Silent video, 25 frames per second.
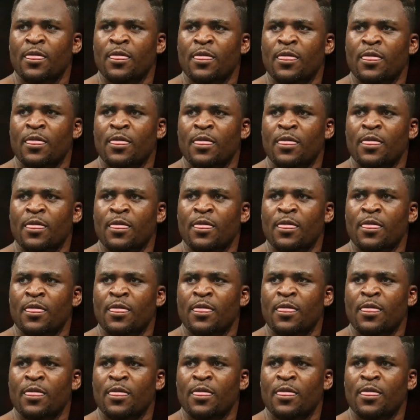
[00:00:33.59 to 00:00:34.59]

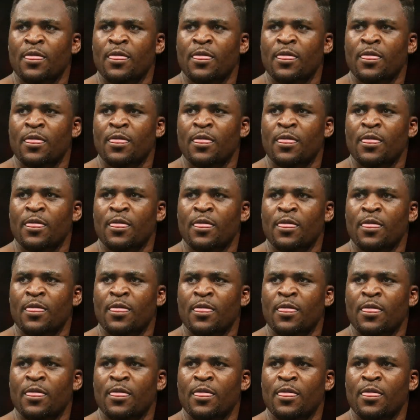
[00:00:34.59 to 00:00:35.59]
events of Stipe
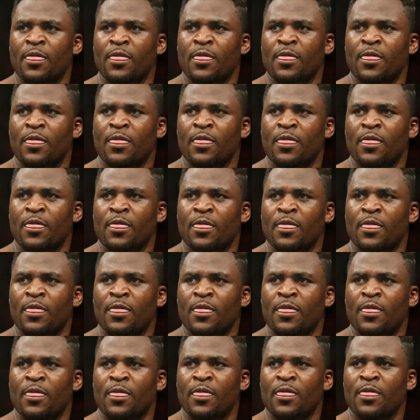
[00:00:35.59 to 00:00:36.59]
Miocic and Daniel
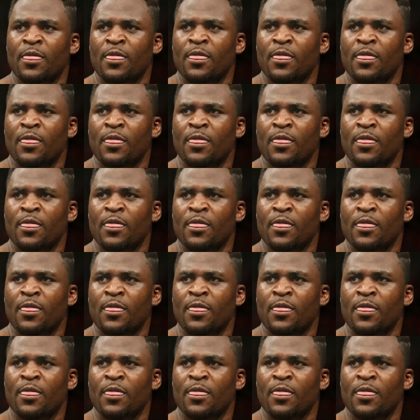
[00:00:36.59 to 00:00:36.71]
Cormier